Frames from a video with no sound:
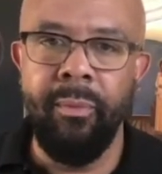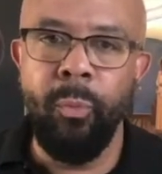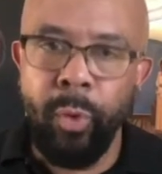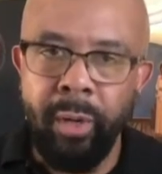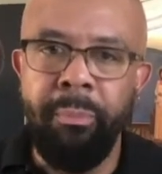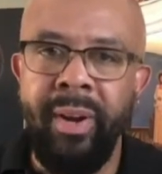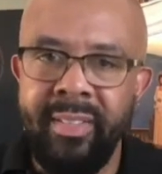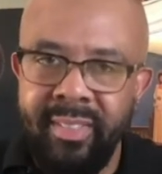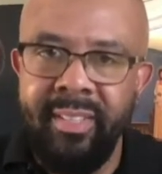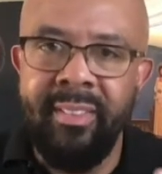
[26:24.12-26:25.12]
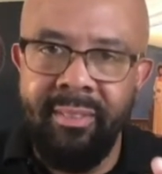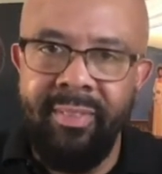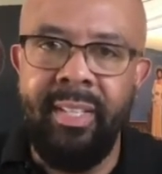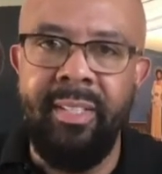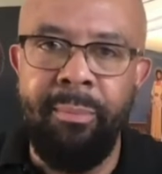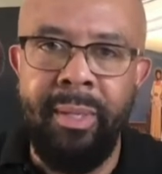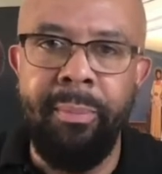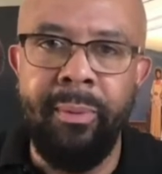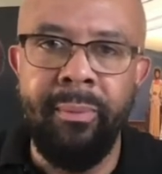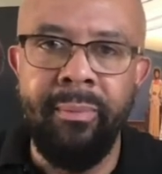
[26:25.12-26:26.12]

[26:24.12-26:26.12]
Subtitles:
WordPress is convenient, people.